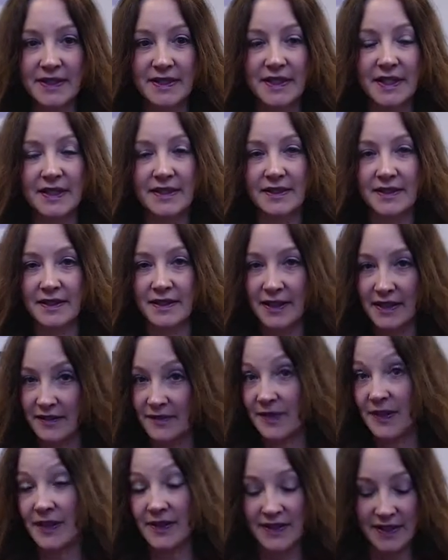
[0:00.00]
It
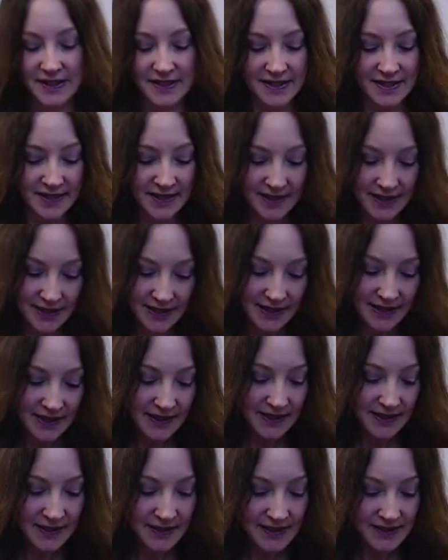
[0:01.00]
varies.
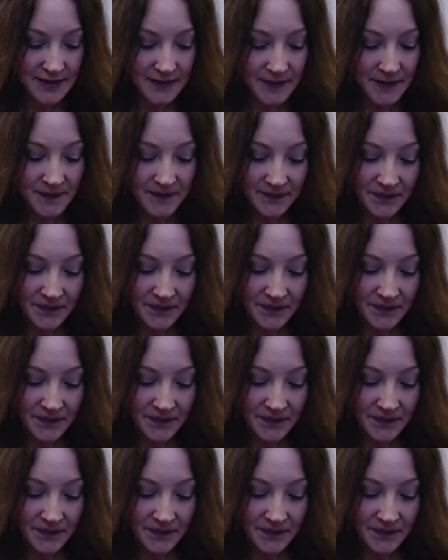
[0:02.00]
So